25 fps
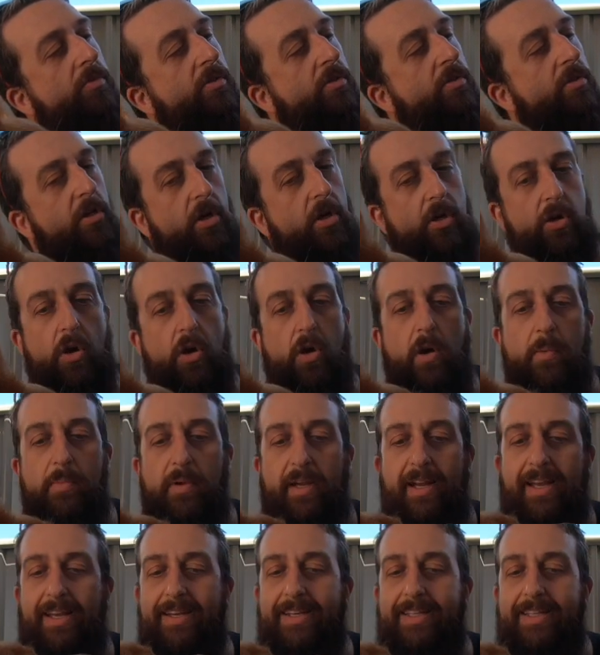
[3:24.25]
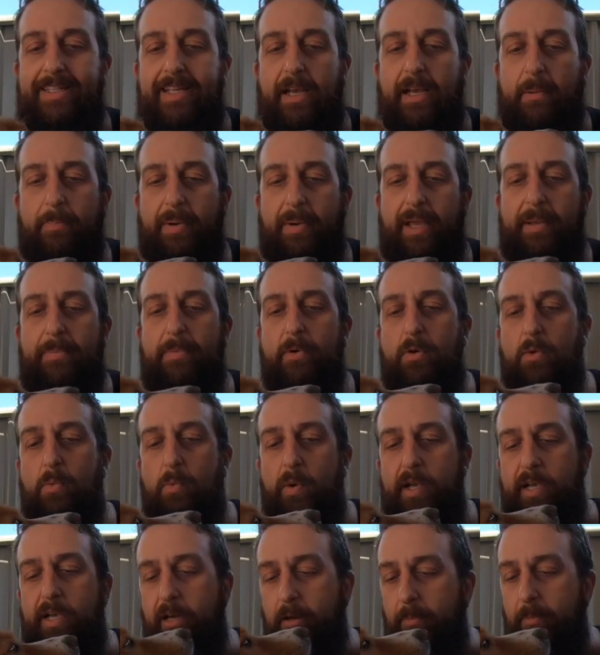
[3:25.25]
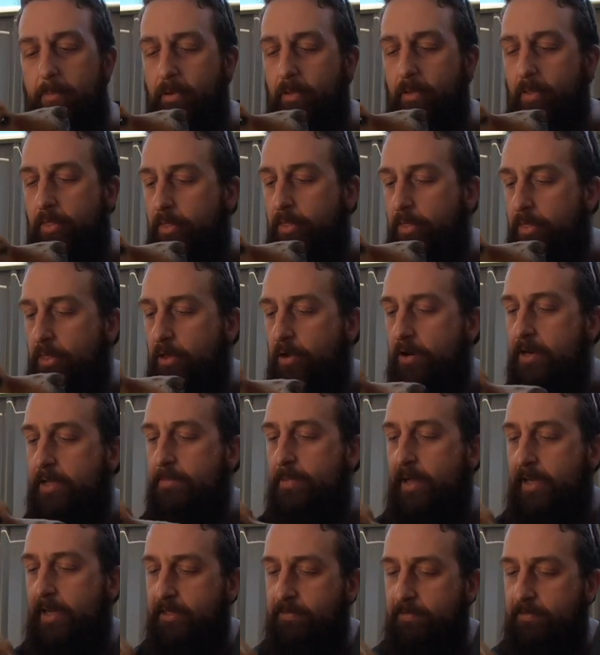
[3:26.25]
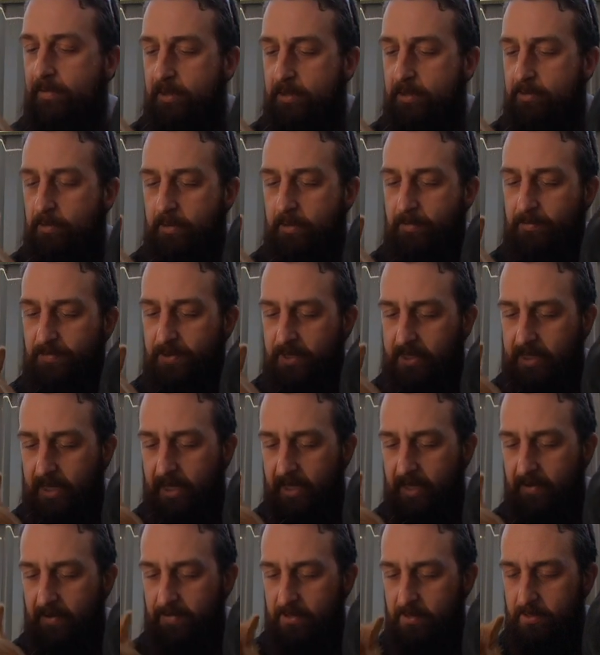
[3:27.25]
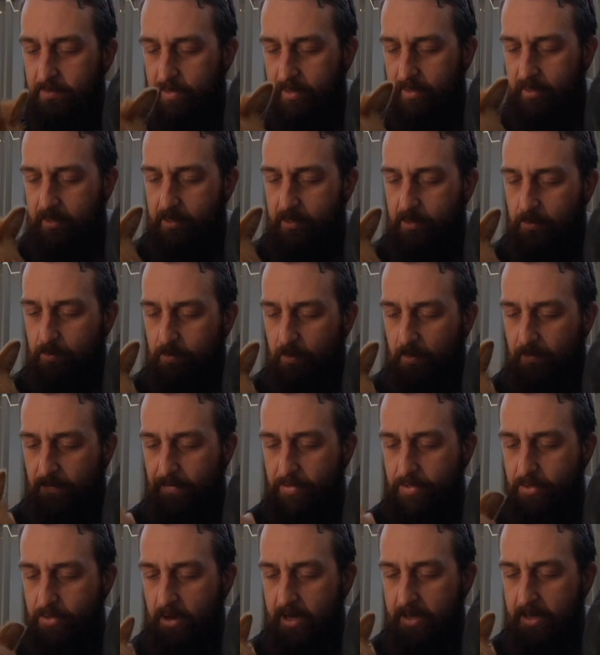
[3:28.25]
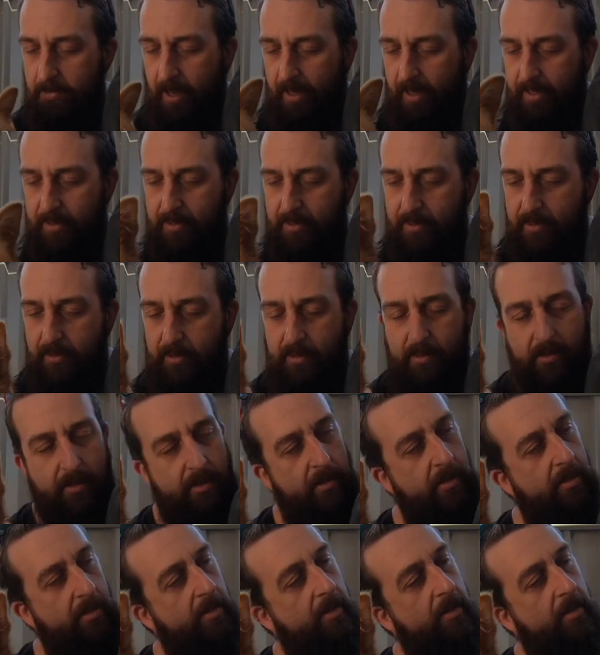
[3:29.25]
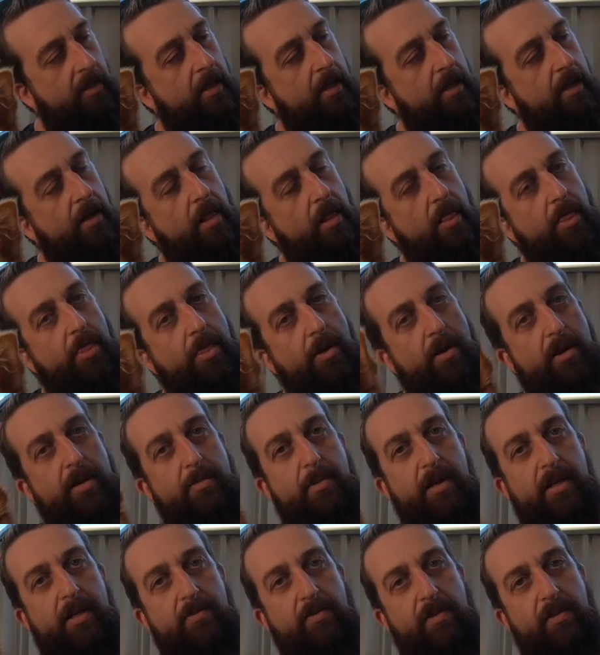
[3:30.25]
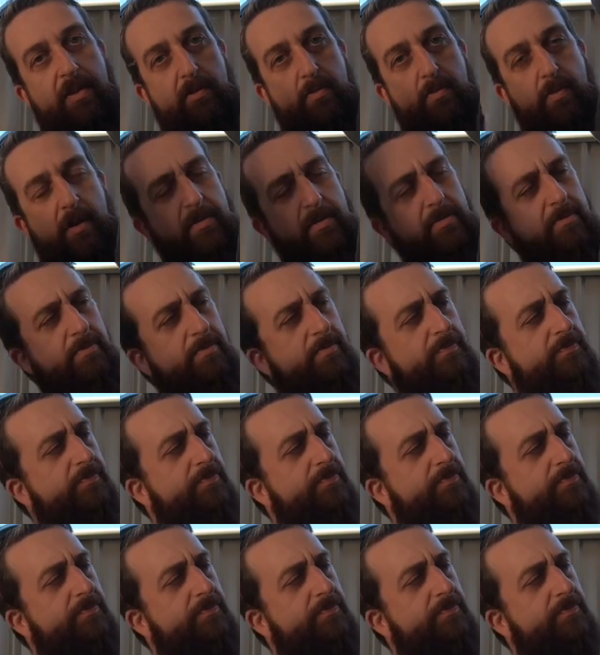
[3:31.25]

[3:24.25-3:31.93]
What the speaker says: So I'm gonna undercut people and we're gonna put 30 bucks for this one. You can't have this one because it's worth 30 bucks. 30 bucks for this one.